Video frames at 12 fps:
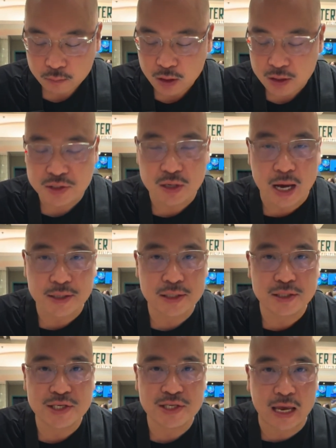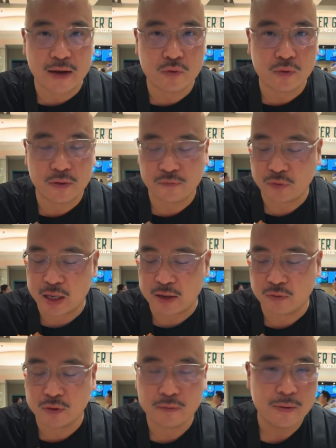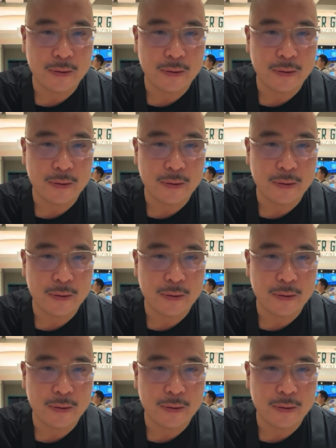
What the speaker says: It's nice and savory in flavor.